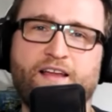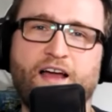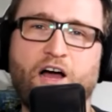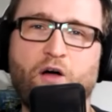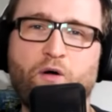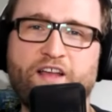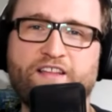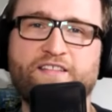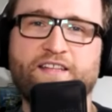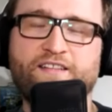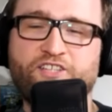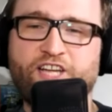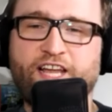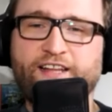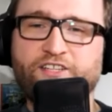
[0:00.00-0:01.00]
how has that
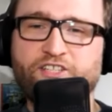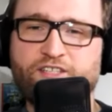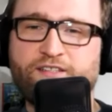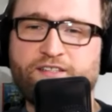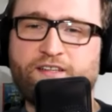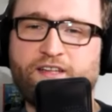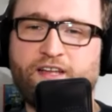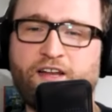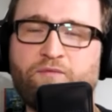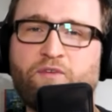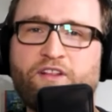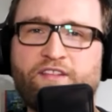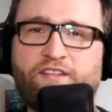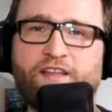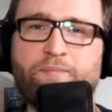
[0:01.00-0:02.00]
changed and
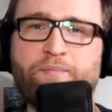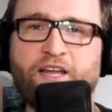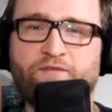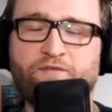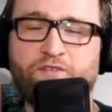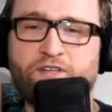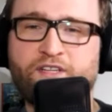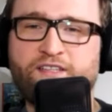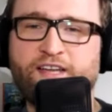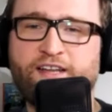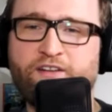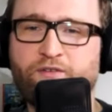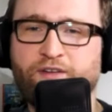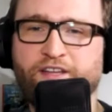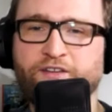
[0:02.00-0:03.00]
what's the impact for
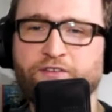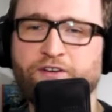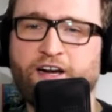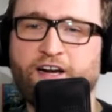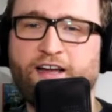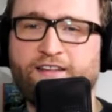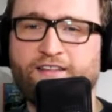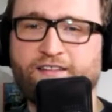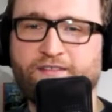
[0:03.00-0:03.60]
Nintendo in your eyes?